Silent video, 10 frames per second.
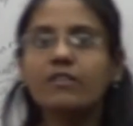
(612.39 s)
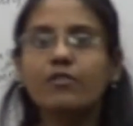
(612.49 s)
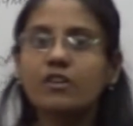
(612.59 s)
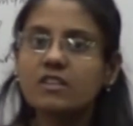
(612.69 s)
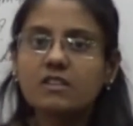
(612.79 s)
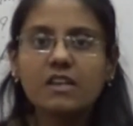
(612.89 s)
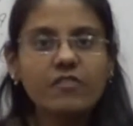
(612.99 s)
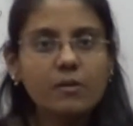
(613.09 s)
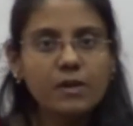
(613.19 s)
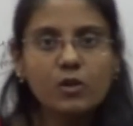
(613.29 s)
For this there
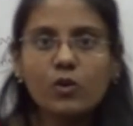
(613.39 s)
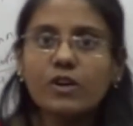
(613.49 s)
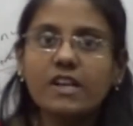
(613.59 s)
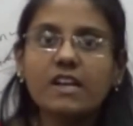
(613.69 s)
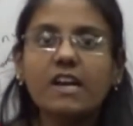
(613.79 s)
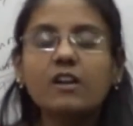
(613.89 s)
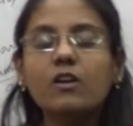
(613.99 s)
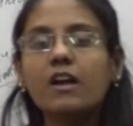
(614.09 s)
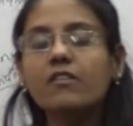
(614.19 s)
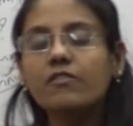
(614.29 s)
will be no trick, and
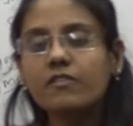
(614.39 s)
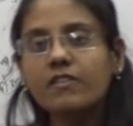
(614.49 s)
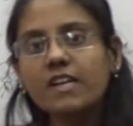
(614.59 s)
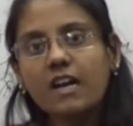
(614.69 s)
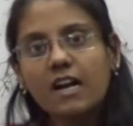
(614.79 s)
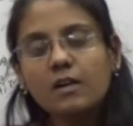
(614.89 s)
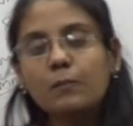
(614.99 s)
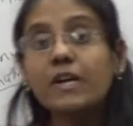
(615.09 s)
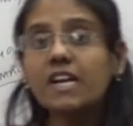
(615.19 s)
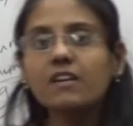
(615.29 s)
I even can't
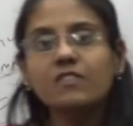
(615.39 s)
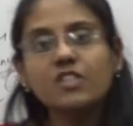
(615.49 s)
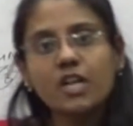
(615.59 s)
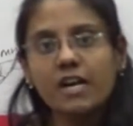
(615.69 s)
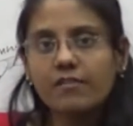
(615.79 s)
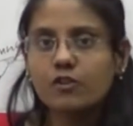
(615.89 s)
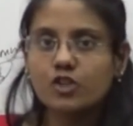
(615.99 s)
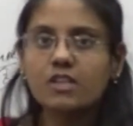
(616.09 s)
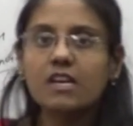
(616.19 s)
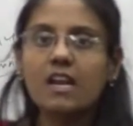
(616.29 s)
predict which kind of
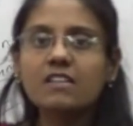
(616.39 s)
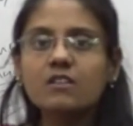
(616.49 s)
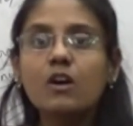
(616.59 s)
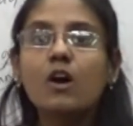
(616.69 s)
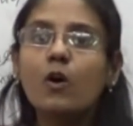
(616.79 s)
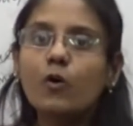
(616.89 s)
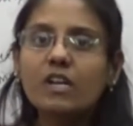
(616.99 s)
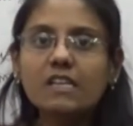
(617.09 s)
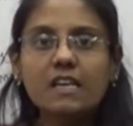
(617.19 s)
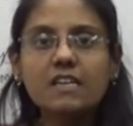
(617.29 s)
question they will ask.
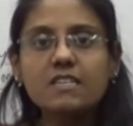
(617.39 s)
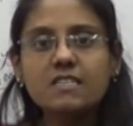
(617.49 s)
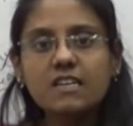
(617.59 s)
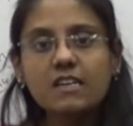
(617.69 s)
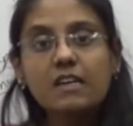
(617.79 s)
Only thing is a